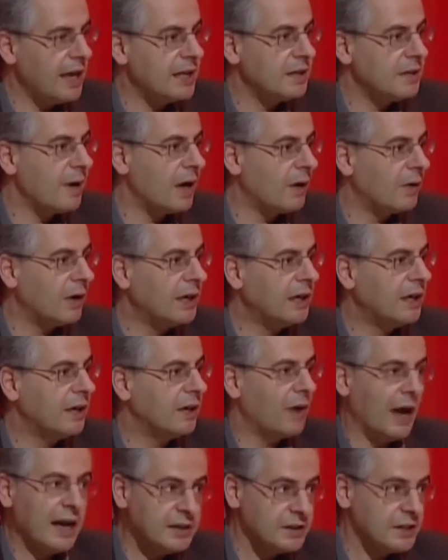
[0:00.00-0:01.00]
in,
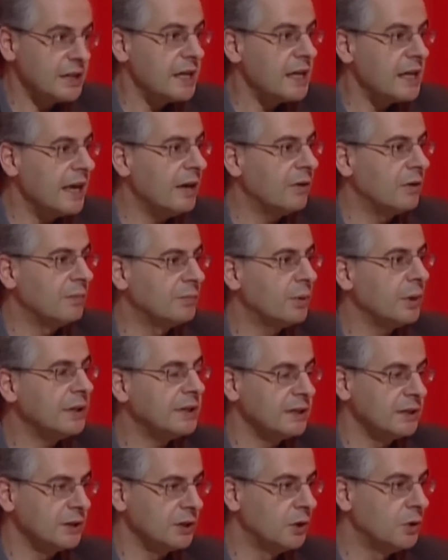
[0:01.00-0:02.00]
America and indeed here in
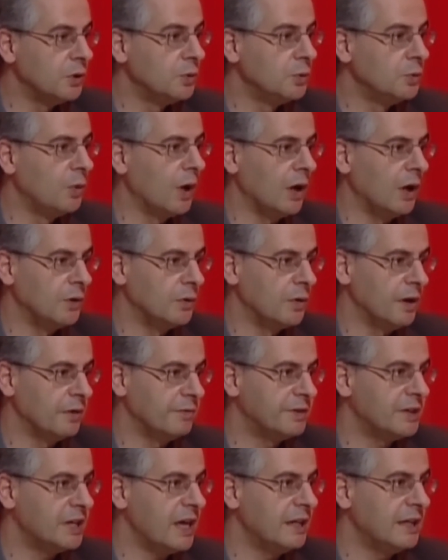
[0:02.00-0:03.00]
Britain who, who
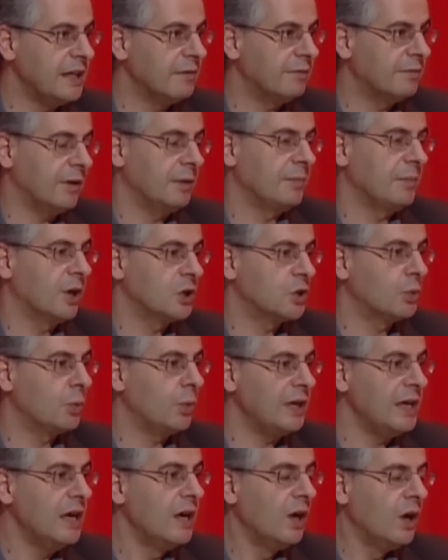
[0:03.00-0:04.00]
have said, yeah, very much
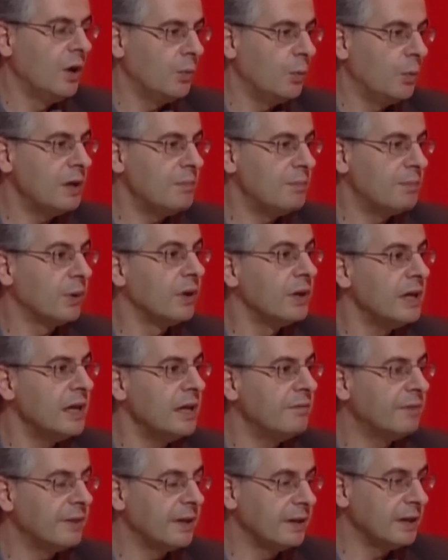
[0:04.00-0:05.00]
we, we
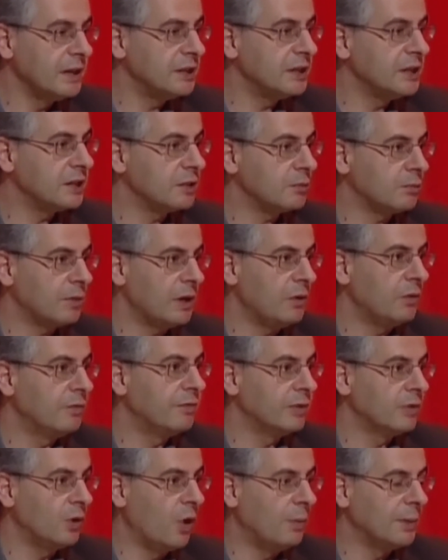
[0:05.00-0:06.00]
believe that this is a real
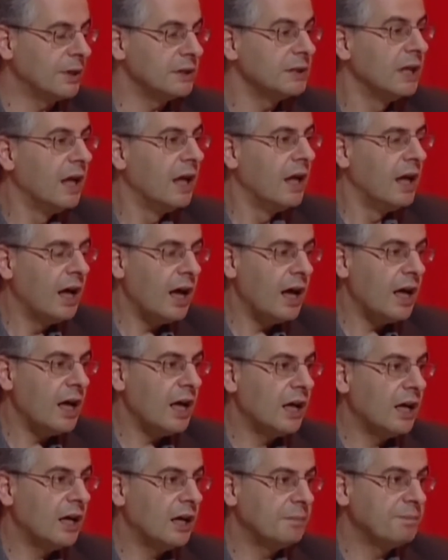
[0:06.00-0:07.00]
phenomenon. Mm.
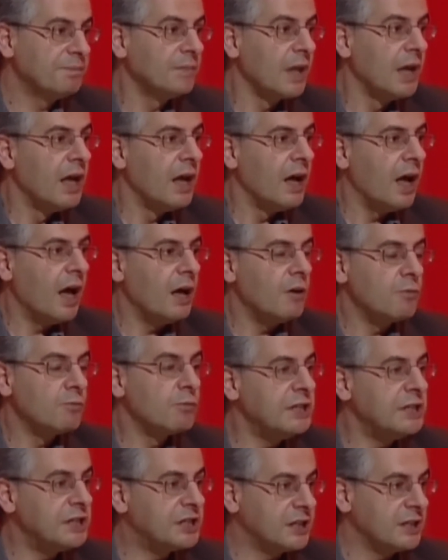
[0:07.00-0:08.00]
Um, uh,
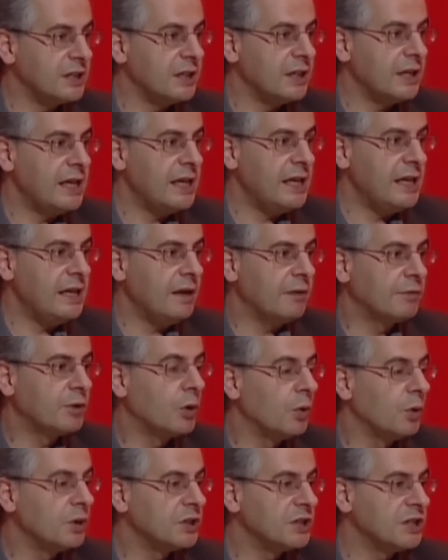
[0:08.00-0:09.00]
recently, of
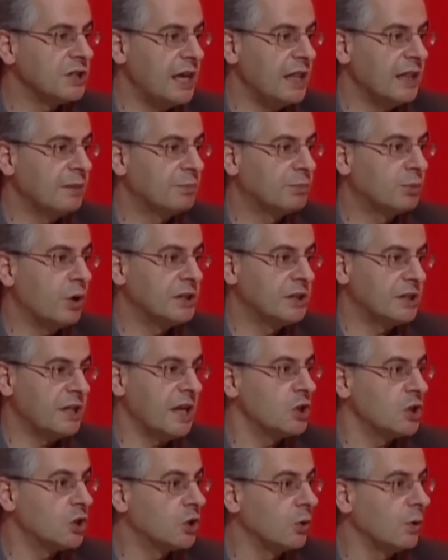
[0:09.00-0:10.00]
course, in the
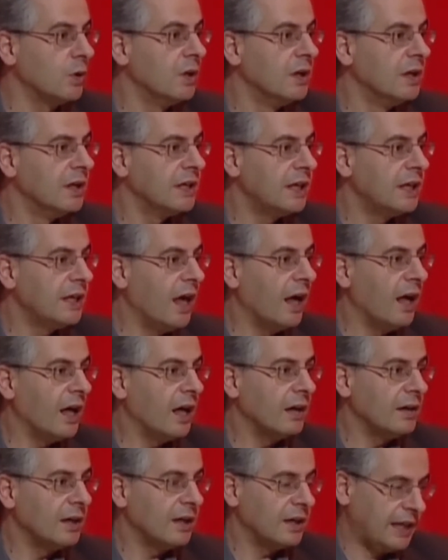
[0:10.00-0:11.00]
presidential
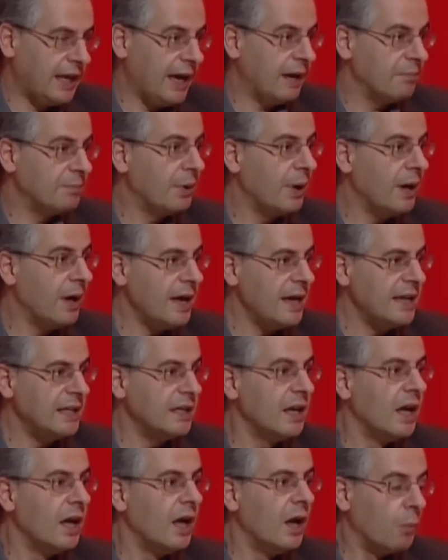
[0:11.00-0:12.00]
uh,
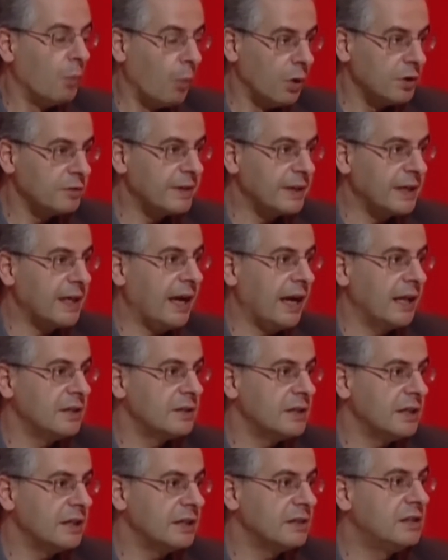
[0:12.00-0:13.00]
campaign, one of the
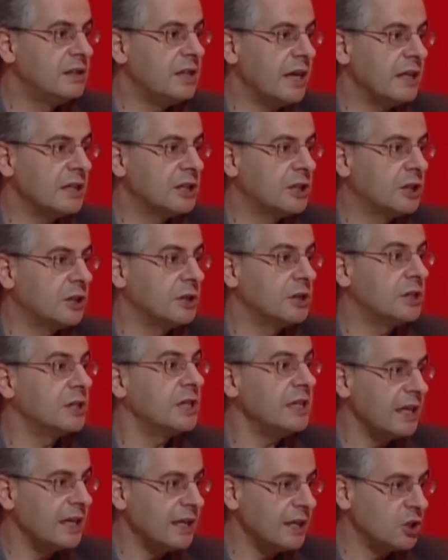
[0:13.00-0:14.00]
candidates, Dennis
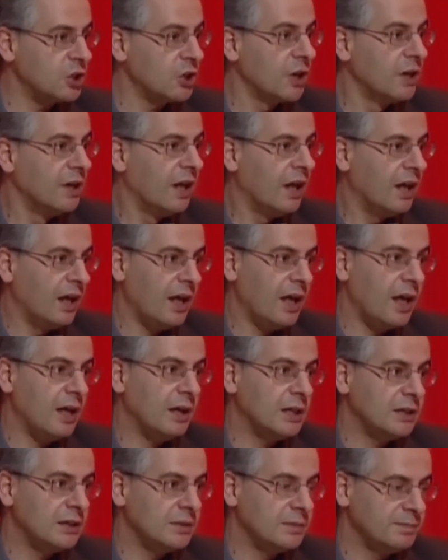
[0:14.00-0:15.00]
Kucinich,
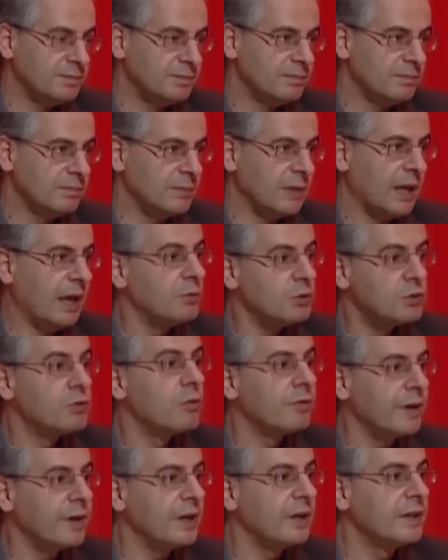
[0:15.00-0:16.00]
um, it was
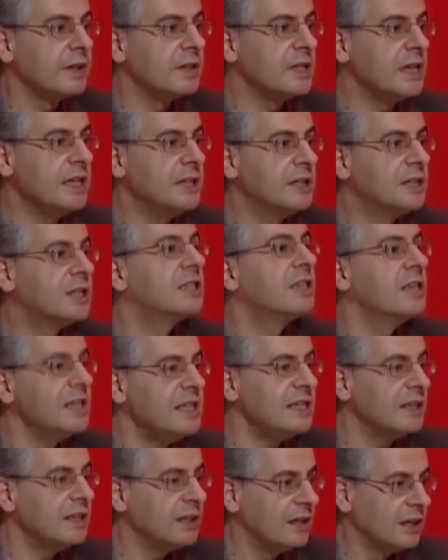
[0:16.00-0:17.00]
revealed that he'd
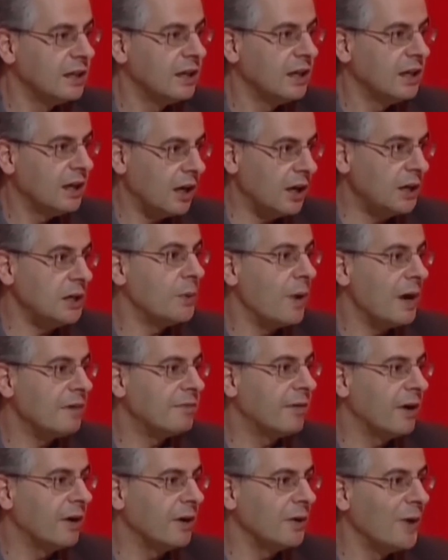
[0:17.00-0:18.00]
seen a
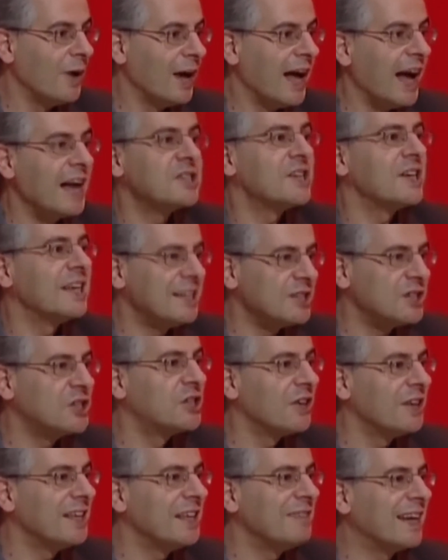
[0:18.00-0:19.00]
UFO, actually at
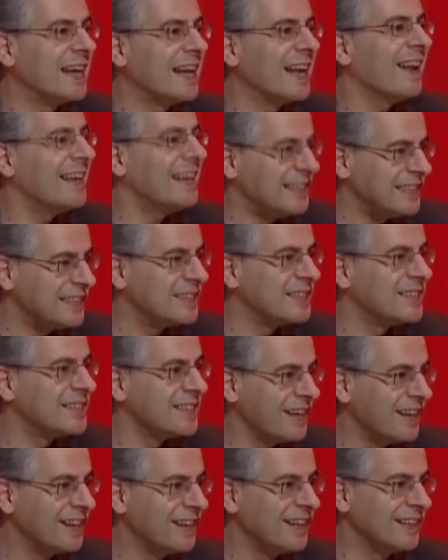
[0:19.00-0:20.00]
Shirley MacLaine's
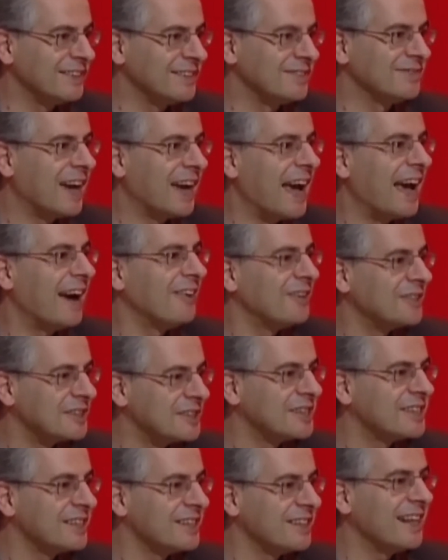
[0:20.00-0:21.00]
um, house.
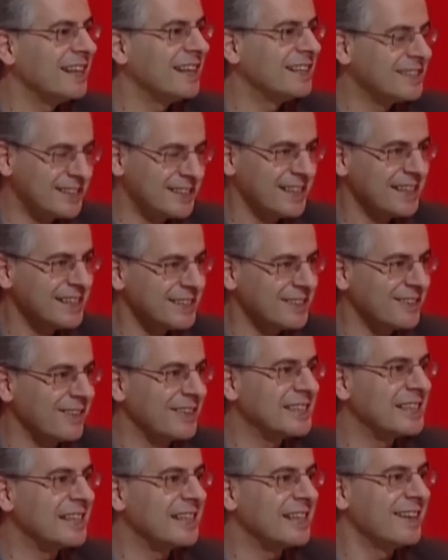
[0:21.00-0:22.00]
So that's, that's a
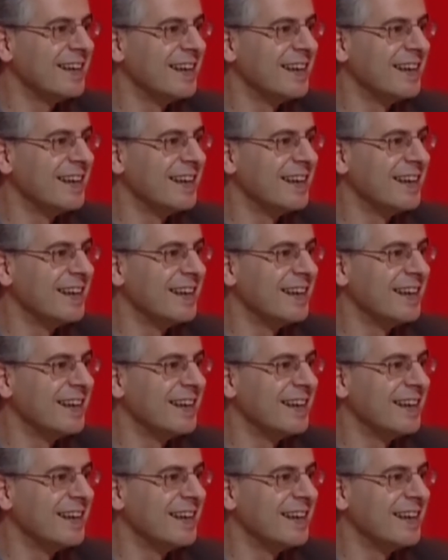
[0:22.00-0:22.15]
nice little